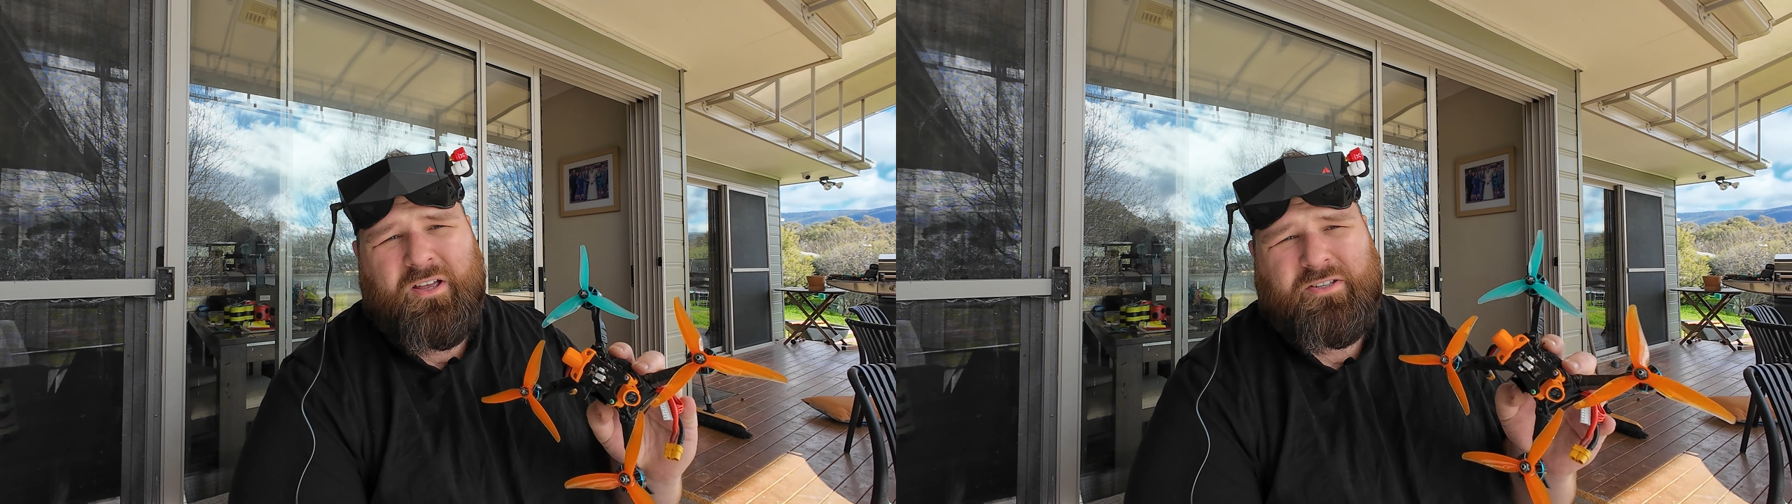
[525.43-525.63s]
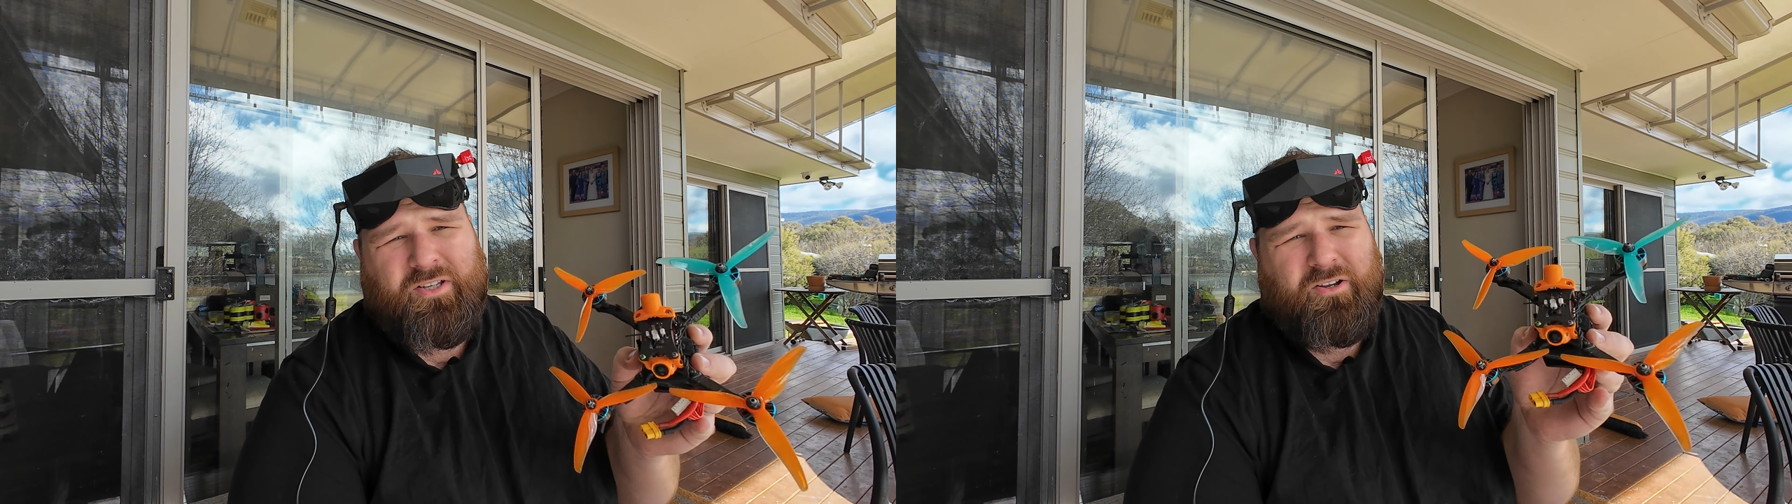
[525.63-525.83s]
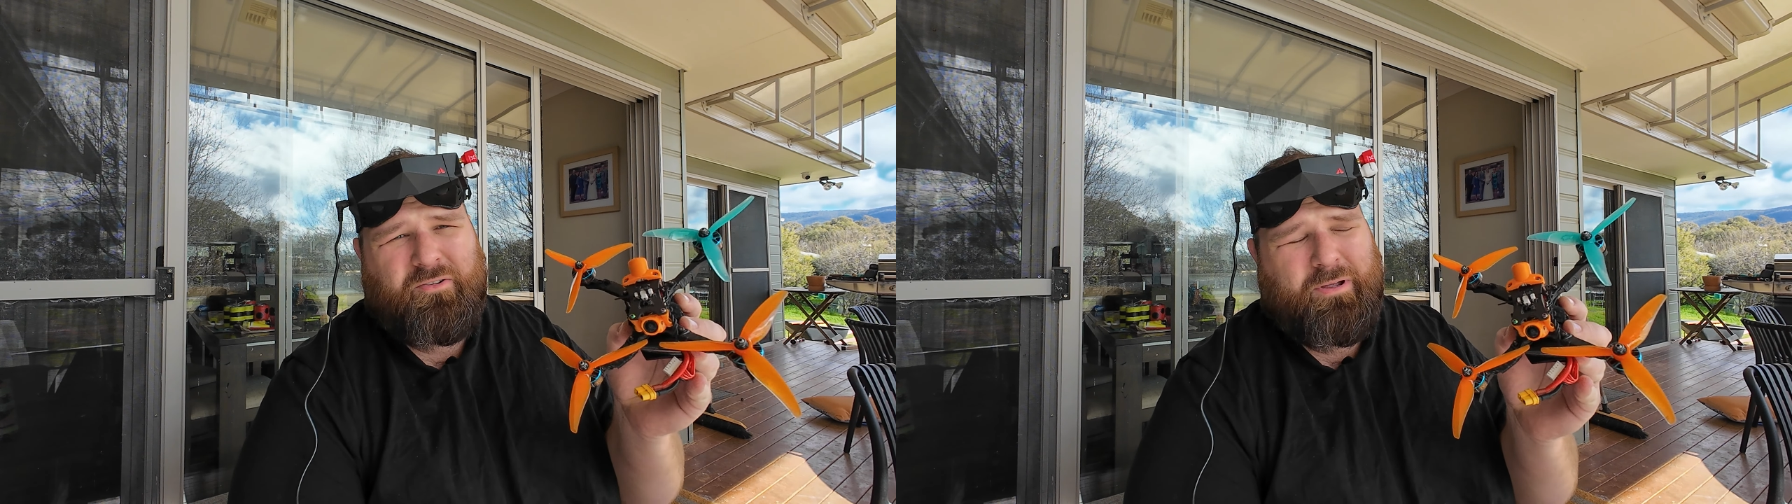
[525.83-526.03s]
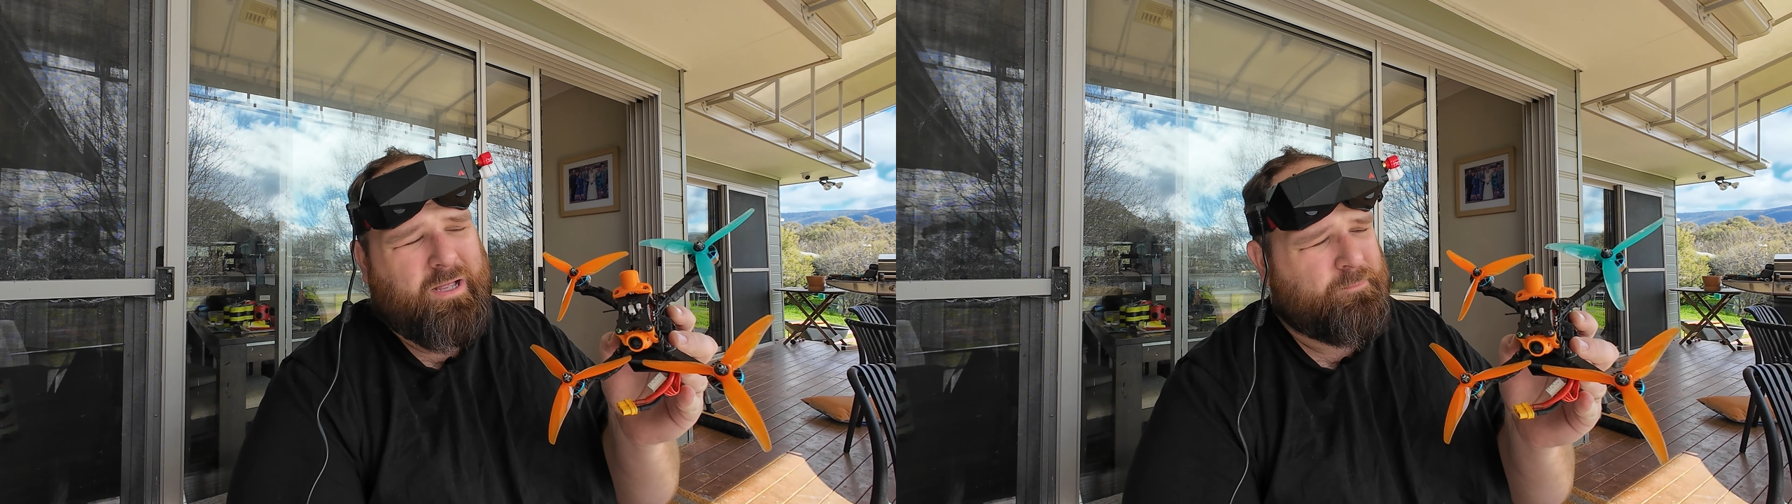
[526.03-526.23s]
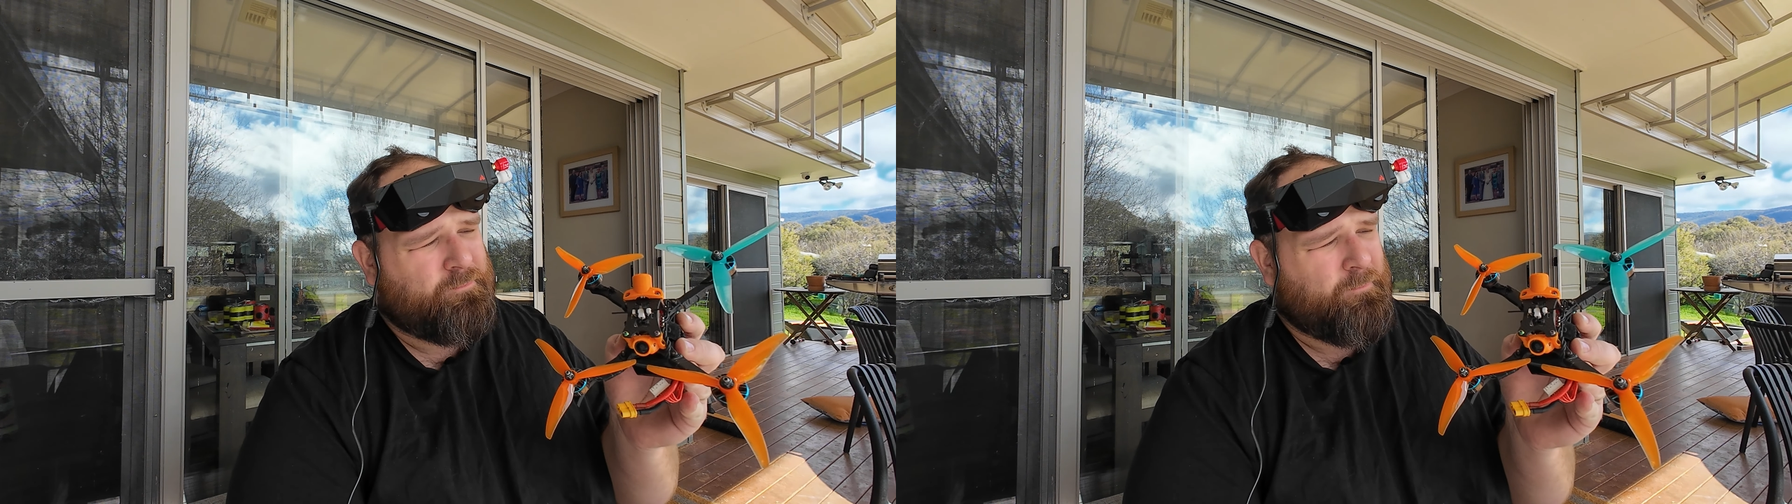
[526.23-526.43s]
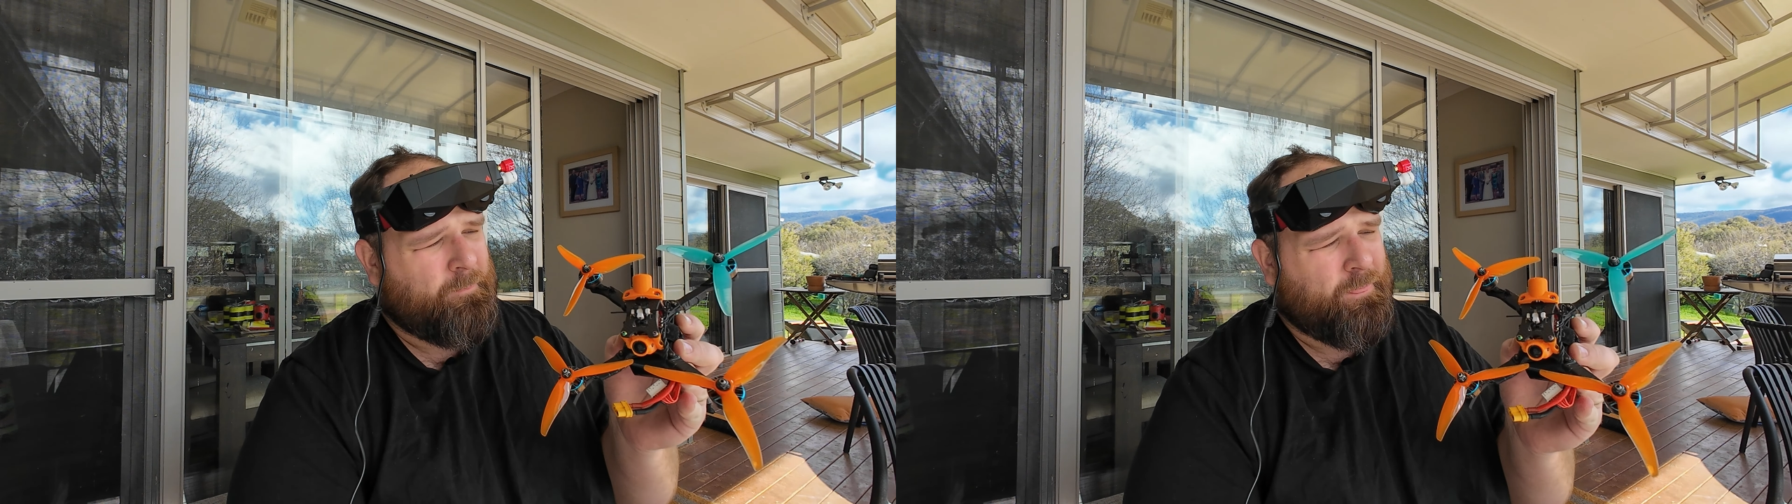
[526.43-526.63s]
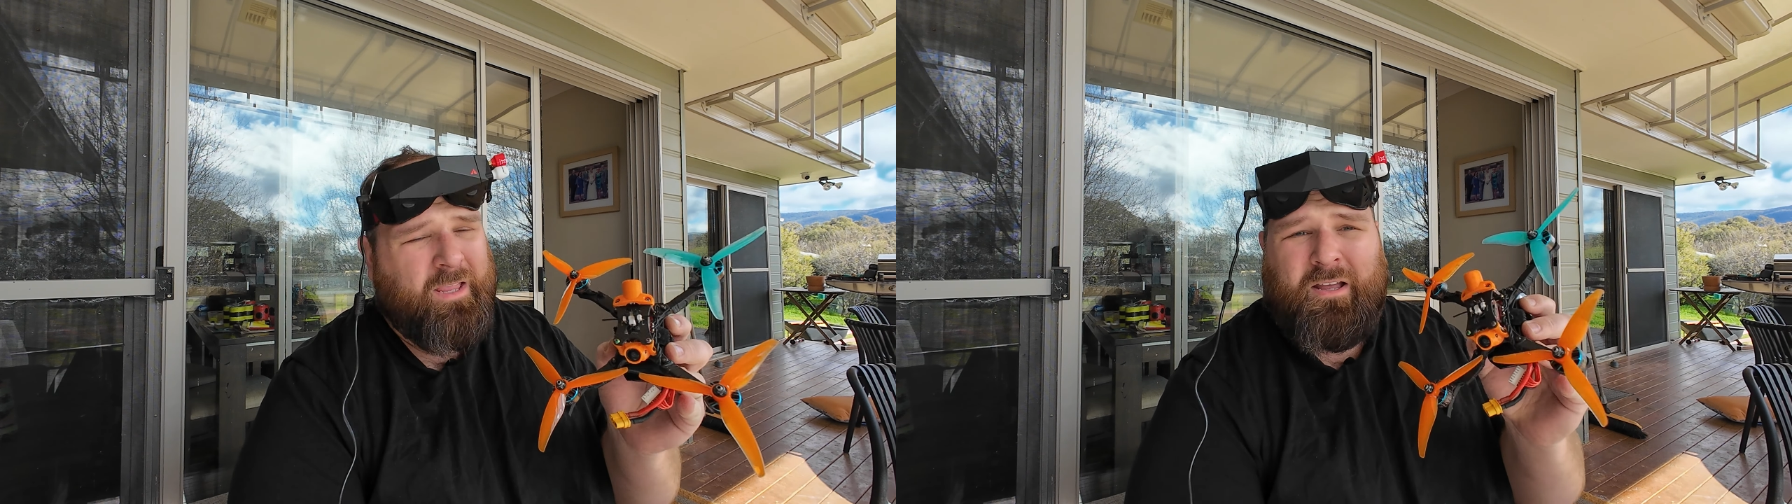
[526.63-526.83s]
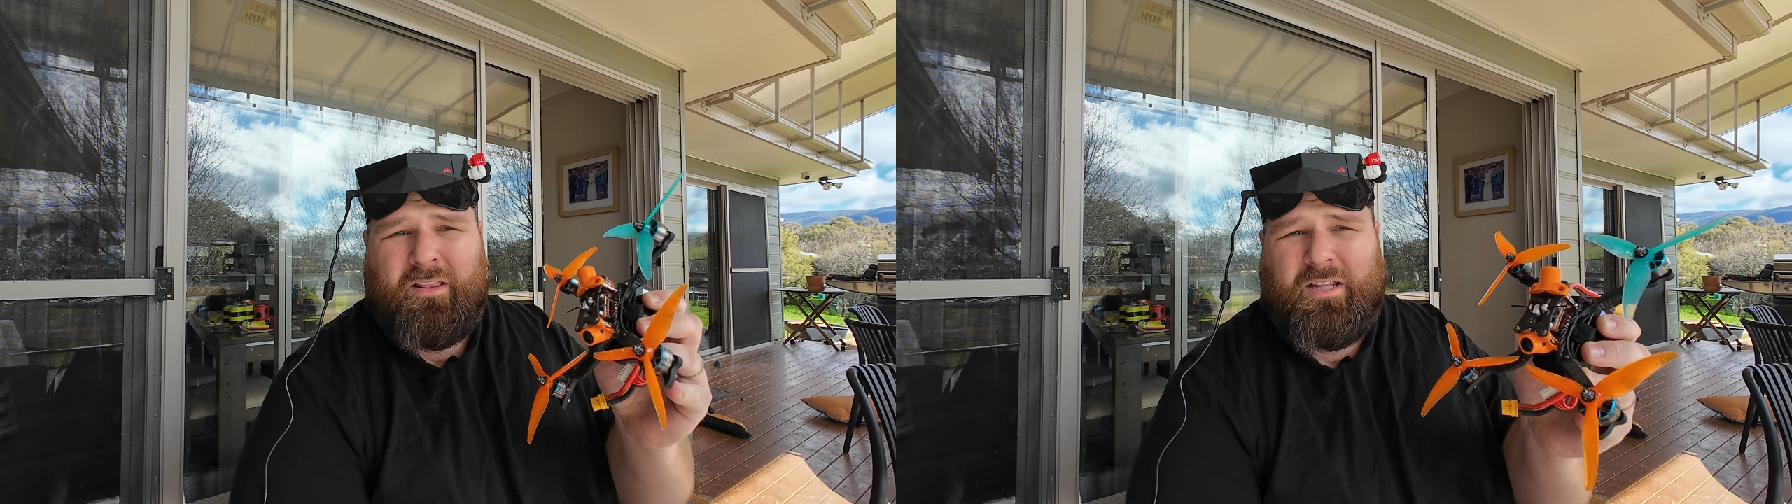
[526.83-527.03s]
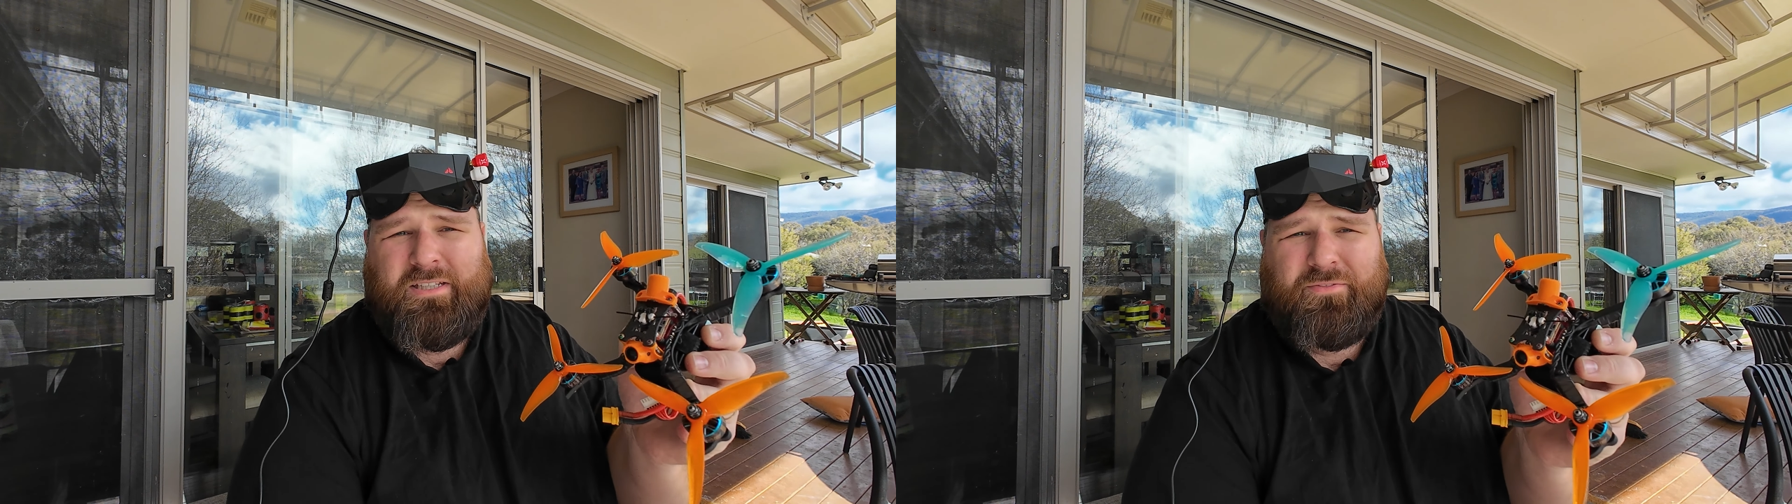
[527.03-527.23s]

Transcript: So let's